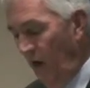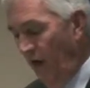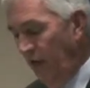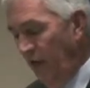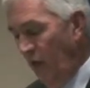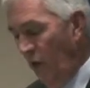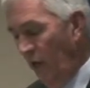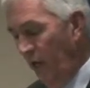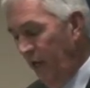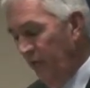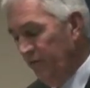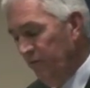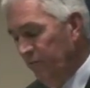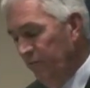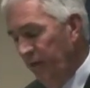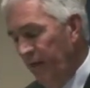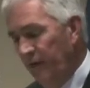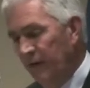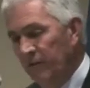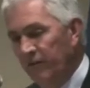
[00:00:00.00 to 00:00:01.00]
I know I haven't
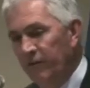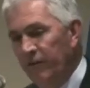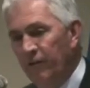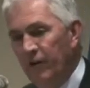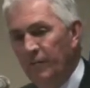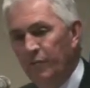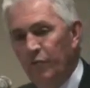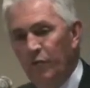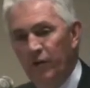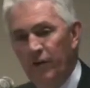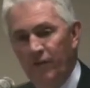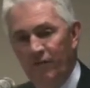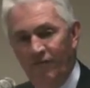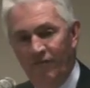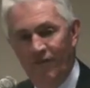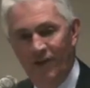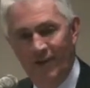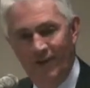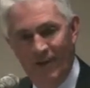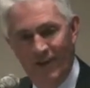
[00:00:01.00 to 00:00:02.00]
painted a very pretty
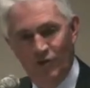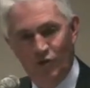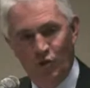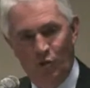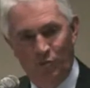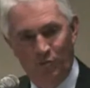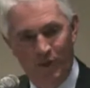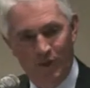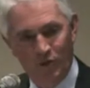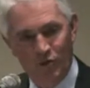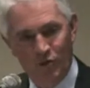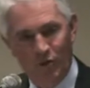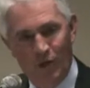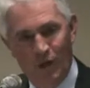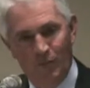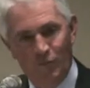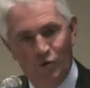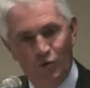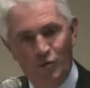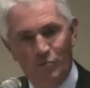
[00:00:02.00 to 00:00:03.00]
financial picture.
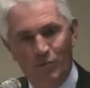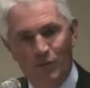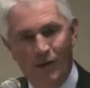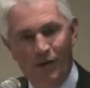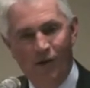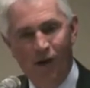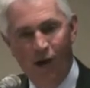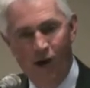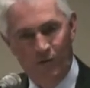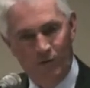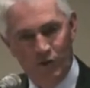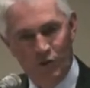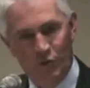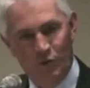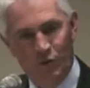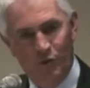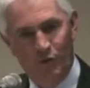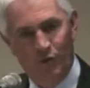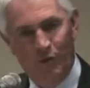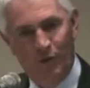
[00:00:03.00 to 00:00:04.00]
I'm just being
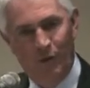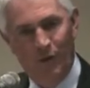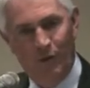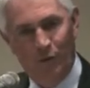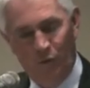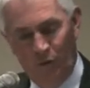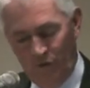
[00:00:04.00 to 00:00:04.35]
honest with you about